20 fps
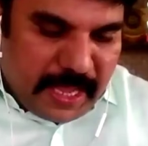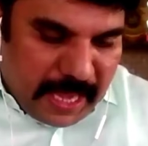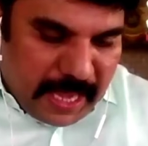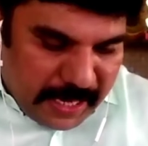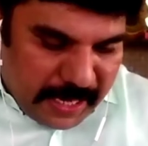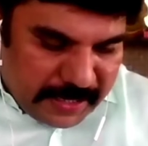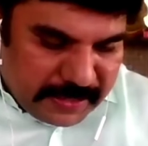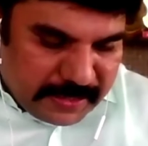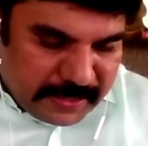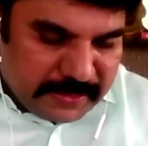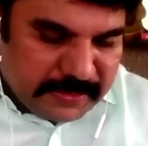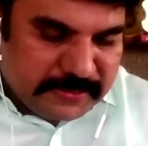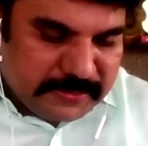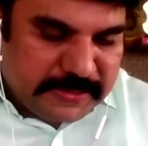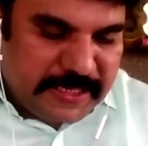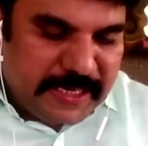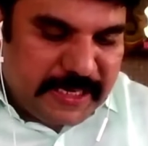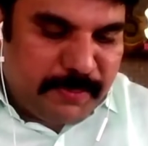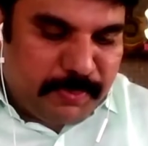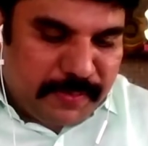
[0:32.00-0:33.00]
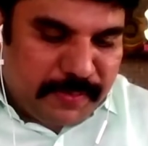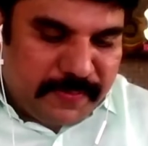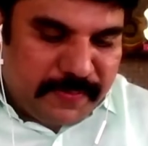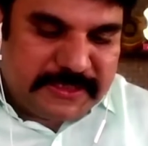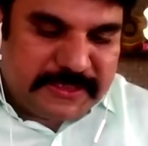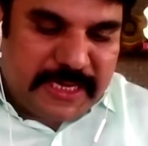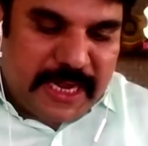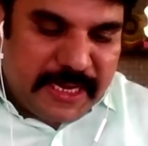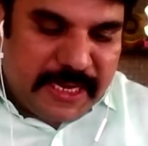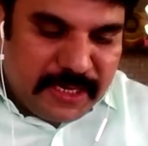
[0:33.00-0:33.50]
and Sri
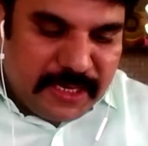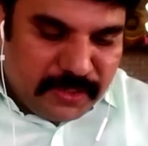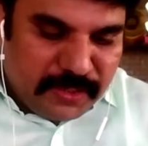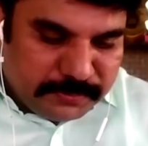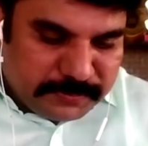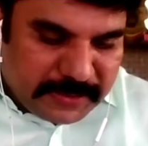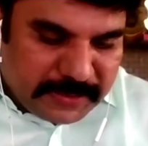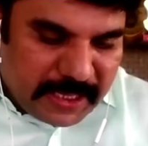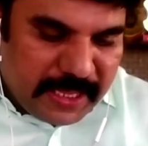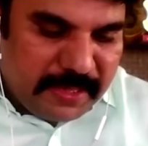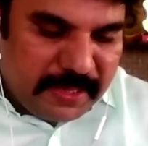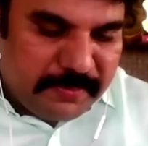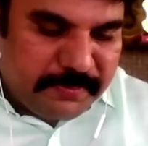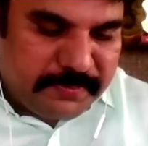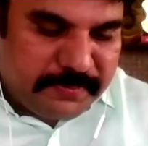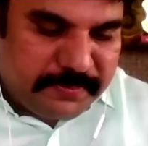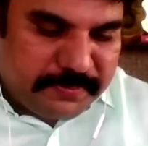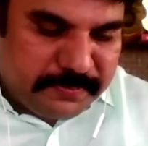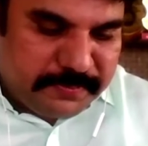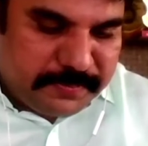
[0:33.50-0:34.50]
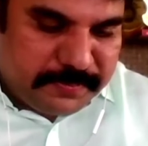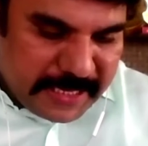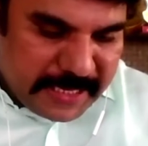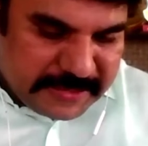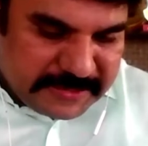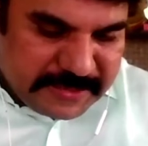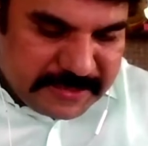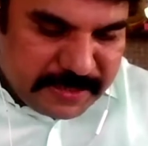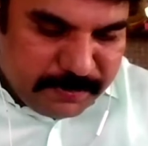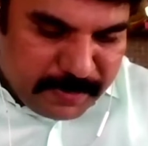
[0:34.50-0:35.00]
Professor Anil Gupta,
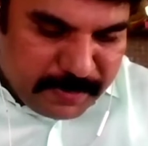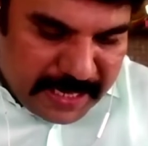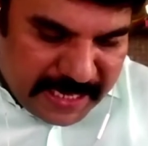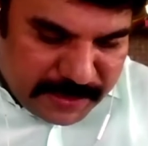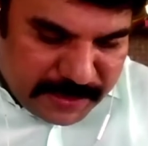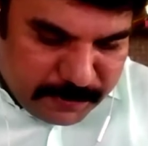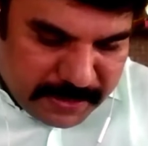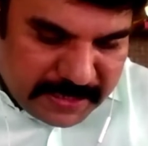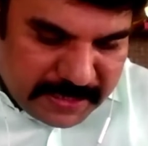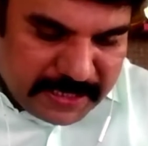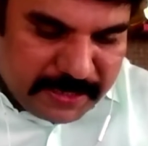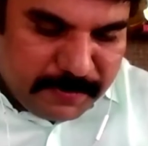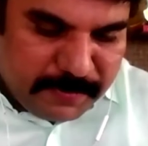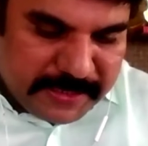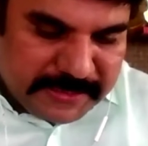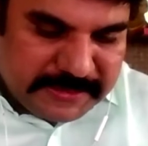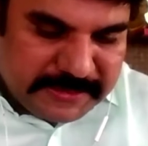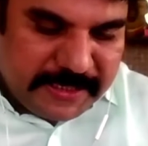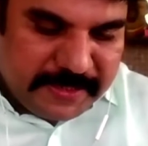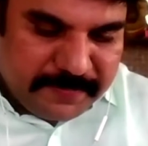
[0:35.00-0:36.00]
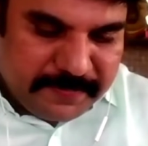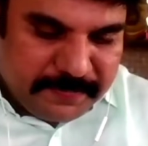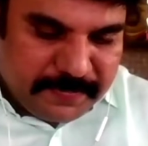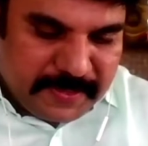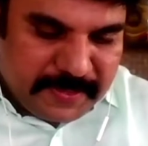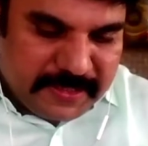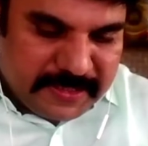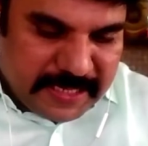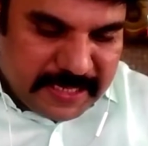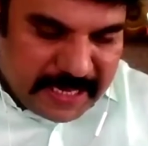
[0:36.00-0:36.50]
PhD Management, MSc
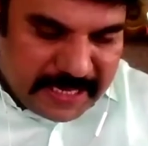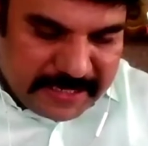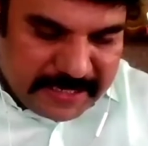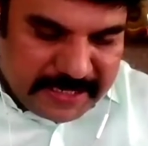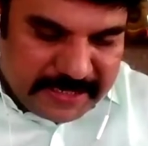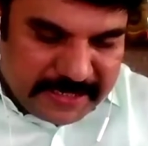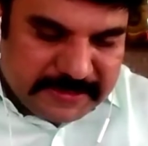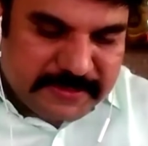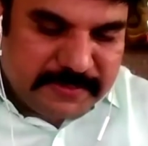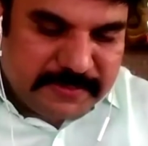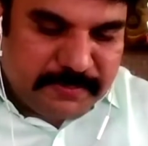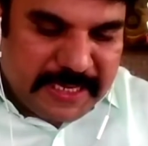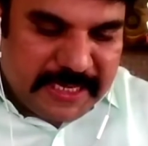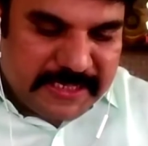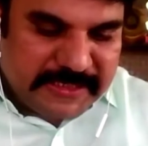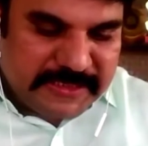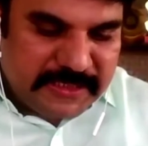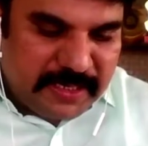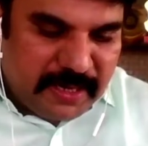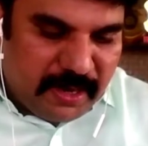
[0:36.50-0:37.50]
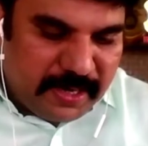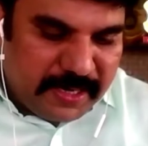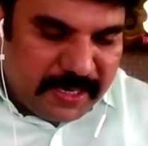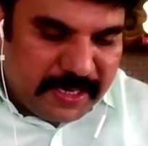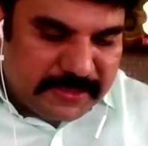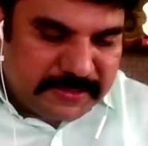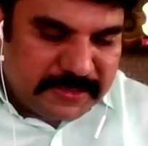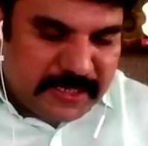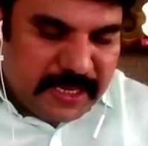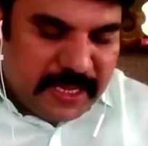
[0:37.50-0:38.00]
Genetics, BSc
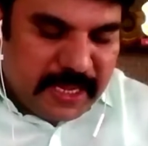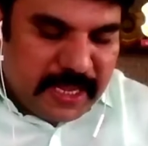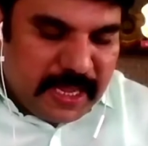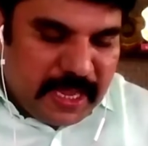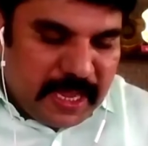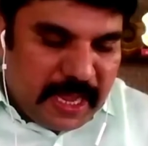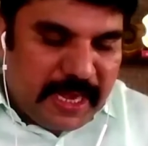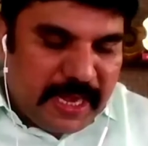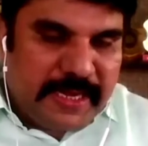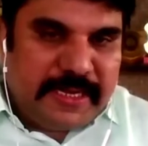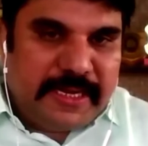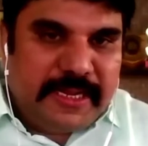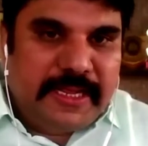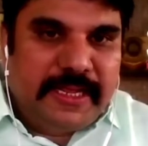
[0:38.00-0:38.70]
Honors, and